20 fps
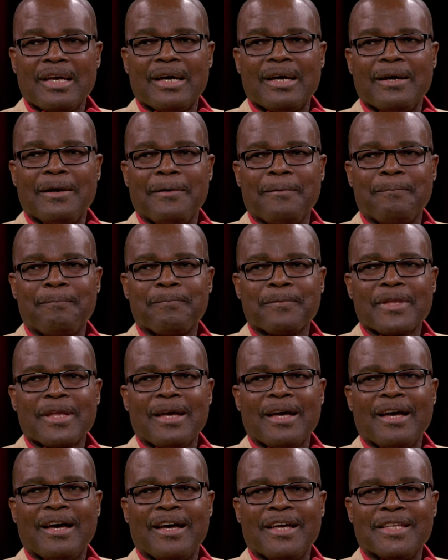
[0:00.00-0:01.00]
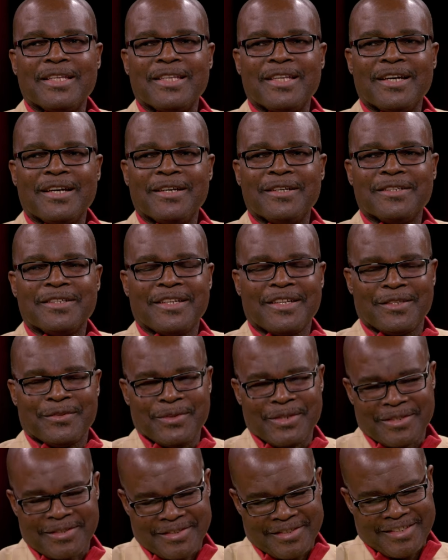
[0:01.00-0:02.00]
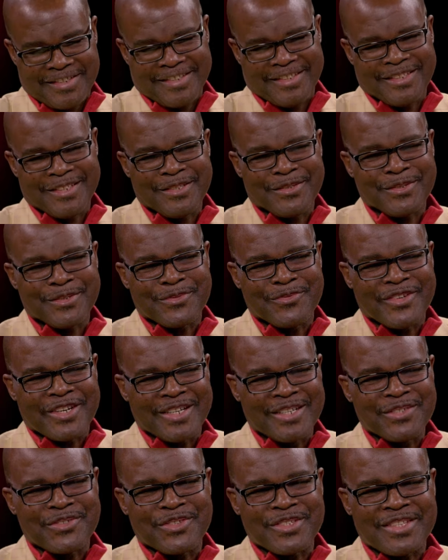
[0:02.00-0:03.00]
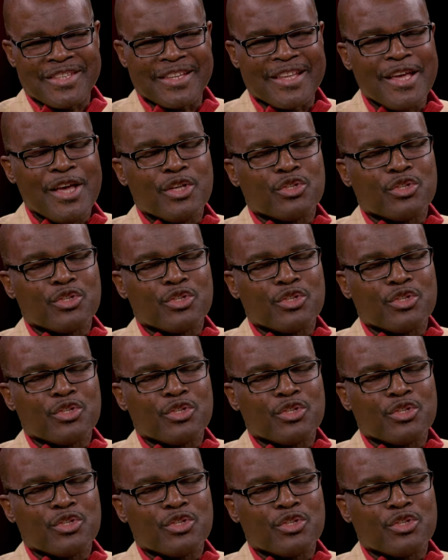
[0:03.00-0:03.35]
Um, and uh, anyway, it, it, was very interesting.